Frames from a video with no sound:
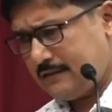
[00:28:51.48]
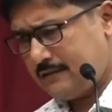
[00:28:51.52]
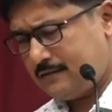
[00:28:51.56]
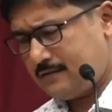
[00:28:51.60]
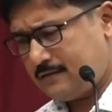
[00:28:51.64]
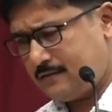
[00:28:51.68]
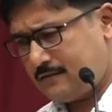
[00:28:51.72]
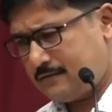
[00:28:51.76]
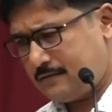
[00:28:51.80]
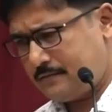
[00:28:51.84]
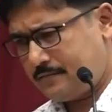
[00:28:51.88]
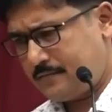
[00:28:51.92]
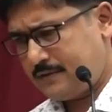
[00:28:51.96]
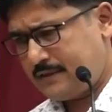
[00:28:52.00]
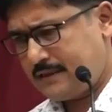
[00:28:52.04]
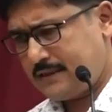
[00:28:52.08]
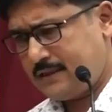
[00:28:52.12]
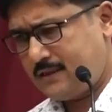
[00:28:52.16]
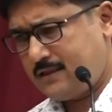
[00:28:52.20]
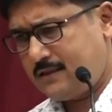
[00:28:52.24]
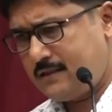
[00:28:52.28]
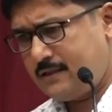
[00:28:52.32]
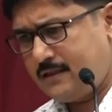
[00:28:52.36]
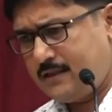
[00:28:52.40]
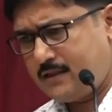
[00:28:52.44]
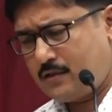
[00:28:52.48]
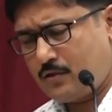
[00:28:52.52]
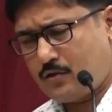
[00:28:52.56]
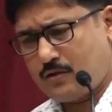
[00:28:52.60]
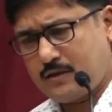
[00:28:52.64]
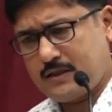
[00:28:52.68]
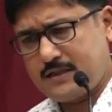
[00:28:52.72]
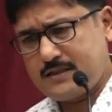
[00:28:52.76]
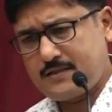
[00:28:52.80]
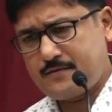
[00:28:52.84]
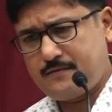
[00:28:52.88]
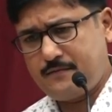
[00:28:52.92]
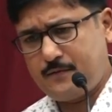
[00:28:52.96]
uh, share their
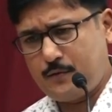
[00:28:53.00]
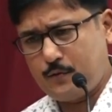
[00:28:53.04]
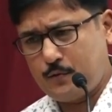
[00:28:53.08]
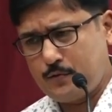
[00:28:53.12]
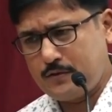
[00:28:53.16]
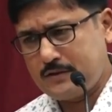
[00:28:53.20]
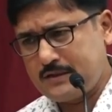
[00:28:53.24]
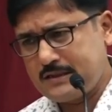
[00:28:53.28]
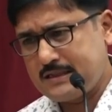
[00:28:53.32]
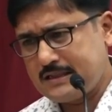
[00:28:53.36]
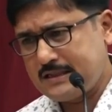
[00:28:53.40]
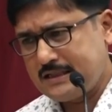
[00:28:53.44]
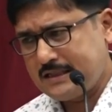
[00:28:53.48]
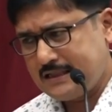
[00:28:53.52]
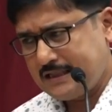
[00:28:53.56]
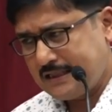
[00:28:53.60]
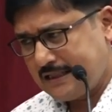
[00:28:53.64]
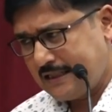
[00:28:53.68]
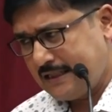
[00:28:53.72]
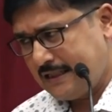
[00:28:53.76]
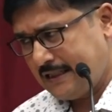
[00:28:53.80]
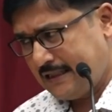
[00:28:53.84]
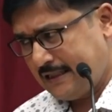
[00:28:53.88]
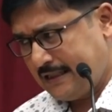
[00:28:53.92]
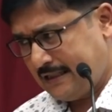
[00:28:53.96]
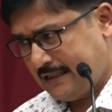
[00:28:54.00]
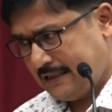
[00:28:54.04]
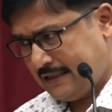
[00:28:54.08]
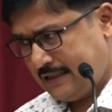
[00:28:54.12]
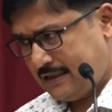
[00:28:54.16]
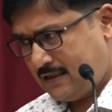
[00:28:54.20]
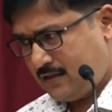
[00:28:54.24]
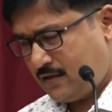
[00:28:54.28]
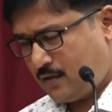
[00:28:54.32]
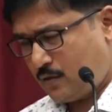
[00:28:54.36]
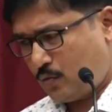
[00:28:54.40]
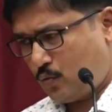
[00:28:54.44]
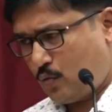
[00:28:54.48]
honest views
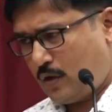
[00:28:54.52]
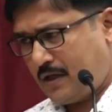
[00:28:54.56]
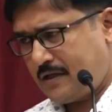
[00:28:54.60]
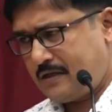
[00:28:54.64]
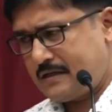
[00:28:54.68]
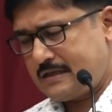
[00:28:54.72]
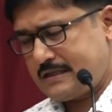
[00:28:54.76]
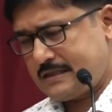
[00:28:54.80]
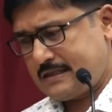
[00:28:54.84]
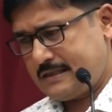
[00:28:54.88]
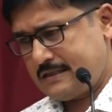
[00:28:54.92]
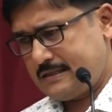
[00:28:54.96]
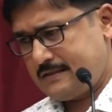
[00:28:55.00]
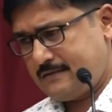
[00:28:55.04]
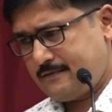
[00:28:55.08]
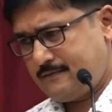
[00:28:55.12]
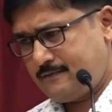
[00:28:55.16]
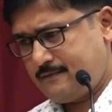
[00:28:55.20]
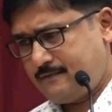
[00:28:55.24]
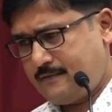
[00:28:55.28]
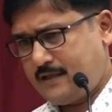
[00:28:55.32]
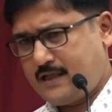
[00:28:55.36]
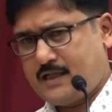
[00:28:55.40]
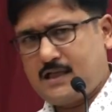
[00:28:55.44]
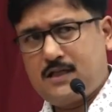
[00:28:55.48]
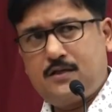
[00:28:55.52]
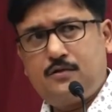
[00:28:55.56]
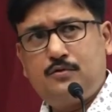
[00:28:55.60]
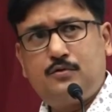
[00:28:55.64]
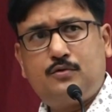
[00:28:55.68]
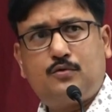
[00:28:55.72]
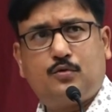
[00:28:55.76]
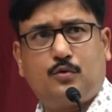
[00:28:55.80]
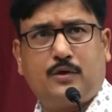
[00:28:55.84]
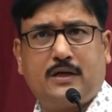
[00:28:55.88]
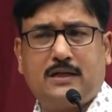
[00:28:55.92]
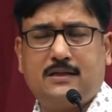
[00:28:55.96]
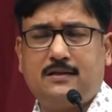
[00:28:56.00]
on what we can do
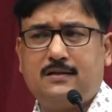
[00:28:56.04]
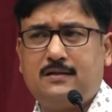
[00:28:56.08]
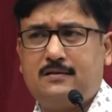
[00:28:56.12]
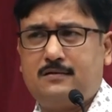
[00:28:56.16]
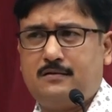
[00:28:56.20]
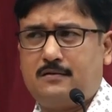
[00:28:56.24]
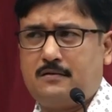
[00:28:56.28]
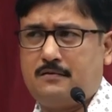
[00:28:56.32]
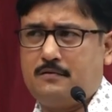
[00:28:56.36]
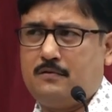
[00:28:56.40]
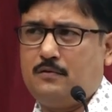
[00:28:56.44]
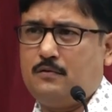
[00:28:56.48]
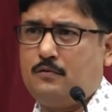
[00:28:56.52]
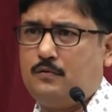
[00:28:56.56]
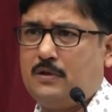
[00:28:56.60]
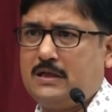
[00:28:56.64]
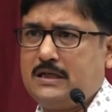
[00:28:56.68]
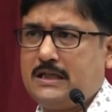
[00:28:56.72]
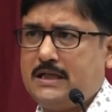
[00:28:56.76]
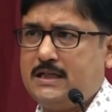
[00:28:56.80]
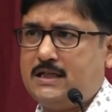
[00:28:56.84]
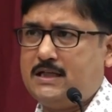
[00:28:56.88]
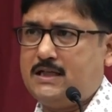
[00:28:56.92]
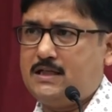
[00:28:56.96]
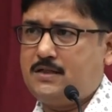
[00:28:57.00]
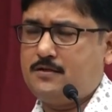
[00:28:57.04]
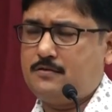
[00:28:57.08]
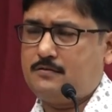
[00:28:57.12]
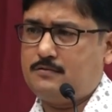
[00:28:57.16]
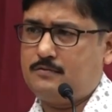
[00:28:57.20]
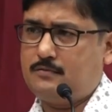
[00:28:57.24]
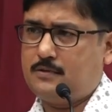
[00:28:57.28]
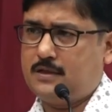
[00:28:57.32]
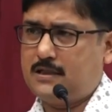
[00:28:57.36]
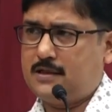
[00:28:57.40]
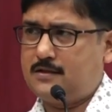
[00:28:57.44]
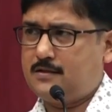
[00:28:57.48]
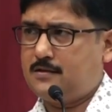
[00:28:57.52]
together, or you know, what I need to do
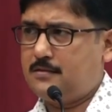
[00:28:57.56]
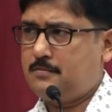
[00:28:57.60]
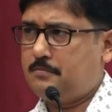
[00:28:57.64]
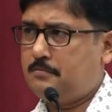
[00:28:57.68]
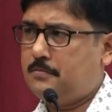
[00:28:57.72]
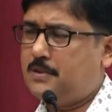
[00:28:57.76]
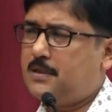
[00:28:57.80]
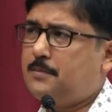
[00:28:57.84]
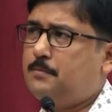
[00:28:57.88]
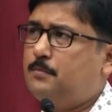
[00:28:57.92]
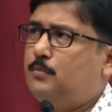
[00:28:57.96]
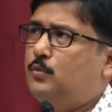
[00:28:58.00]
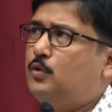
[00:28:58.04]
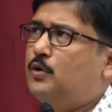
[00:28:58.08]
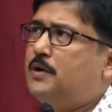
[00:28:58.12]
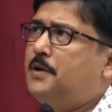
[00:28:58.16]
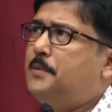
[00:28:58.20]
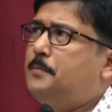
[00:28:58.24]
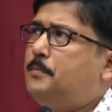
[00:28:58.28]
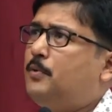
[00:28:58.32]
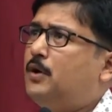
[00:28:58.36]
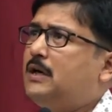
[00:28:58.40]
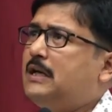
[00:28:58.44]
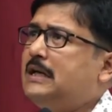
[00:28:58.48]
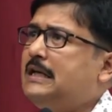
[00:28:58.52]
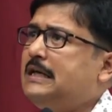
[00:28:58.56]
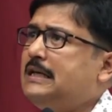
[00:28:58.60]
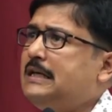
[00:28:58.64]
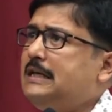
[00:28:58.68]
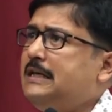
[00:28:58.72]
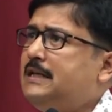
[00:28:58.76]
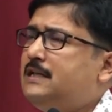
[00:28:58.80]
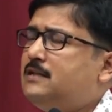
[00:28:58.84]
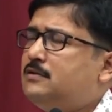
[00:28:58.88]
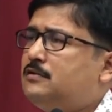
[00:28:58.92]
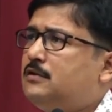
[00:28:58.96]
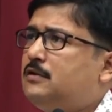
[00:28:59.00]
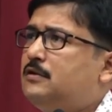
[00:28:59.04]
better. But more importantly,
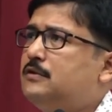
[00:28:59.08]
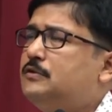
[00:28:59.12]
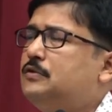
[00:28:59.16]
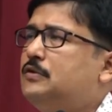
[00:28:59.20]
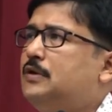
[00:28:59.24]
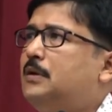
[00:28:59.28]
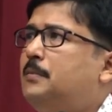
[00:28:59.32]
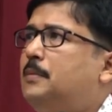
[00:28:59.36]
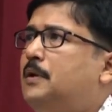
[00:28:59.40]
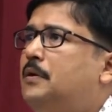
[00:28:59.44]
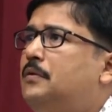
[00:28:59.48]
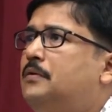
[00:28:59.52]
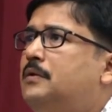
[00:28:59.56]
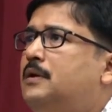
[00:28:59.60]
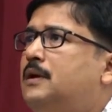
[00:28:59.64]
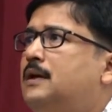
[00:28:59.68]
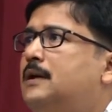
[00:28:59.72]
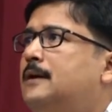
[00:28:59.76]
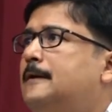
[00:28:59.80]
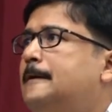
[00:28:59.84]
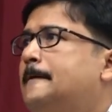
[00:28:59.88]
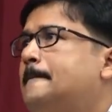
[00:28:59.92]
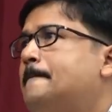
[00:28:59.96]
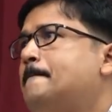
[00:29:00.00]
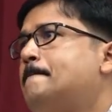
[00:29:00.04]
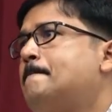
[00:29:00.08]
it's also about the,